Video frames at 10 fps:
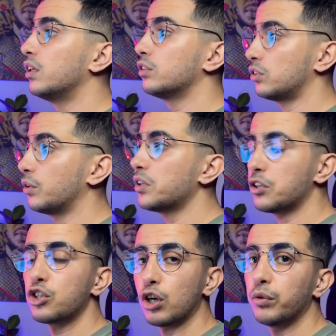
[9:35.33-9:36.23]
So you can
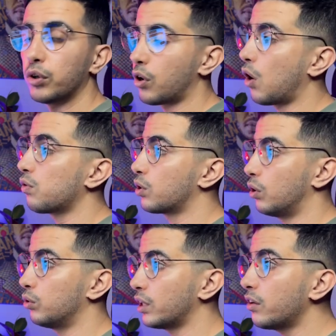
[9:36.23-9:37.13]
show your own
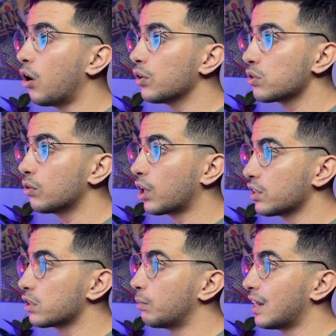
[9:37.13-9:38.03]
code and also
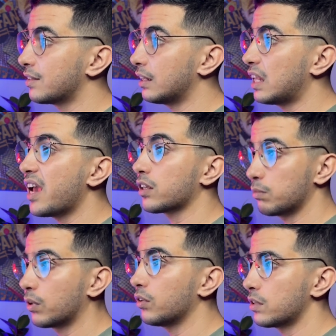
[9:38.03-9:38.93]
customize the text
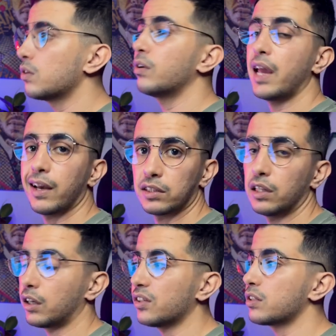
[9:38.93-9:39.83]
because you can actually
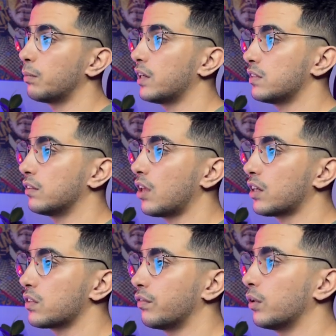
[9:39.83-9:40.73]
customize the
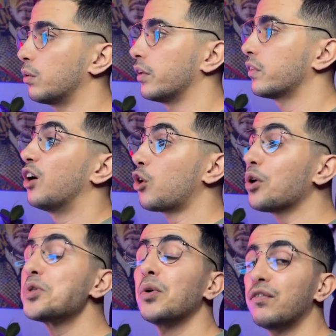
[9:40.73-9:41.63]
text if you want. And
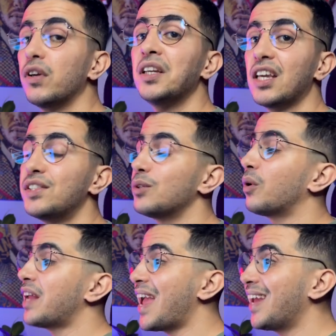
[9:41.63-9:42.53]
also if in case you
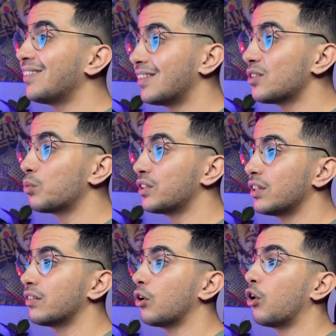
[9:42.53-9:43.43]
want to add this
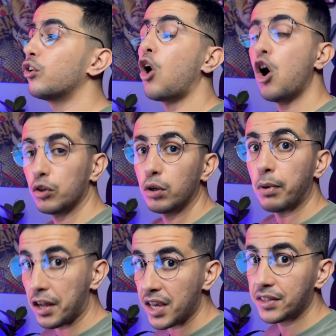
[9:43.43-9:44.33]
widget on other
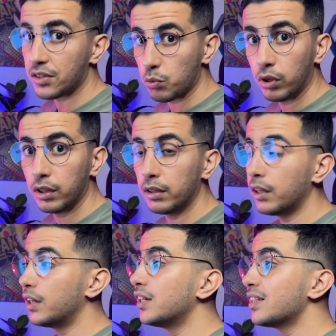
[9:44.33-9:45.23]
product as well,
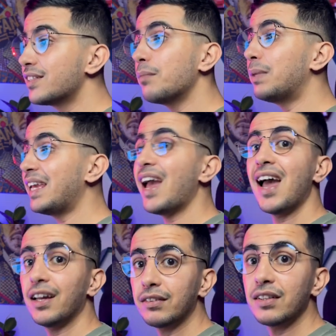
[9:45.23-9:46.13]
Simply
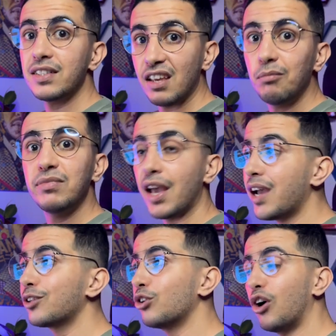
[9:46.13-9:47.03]
add the same
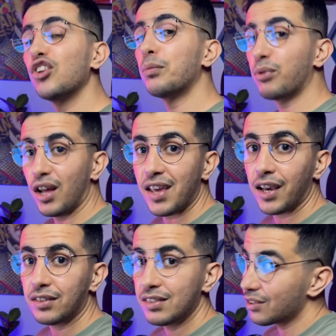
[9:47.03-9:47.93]
tag to other
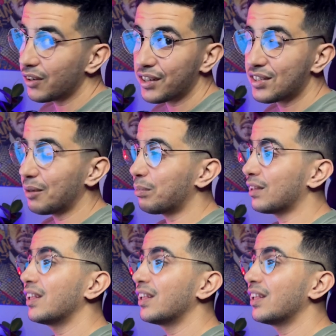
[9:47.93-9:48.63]
products. It's very simple.